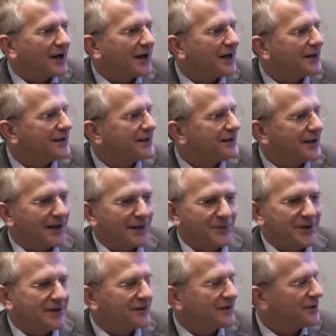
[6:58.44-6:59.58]
I am
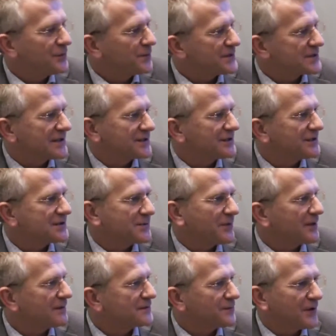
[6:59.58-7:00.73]
in no position to be
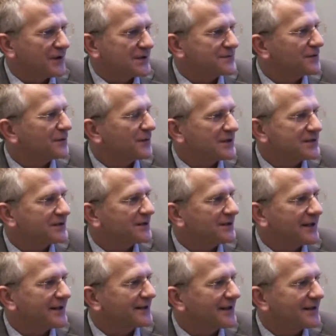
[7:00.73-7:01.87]
able to answer a question
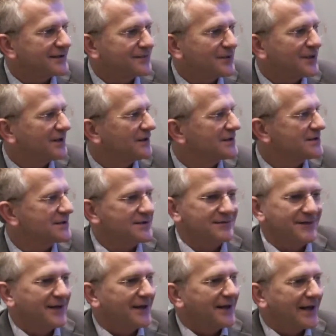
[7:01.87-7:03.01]
like that, because
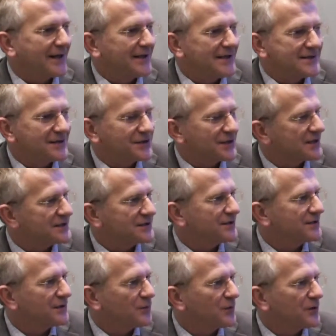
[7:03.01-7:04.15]
any
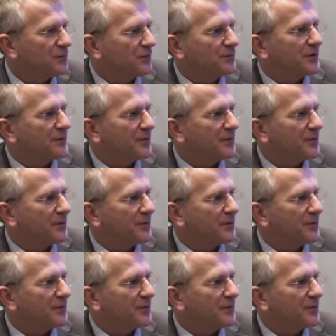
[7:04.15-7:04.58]
suggestion that we would be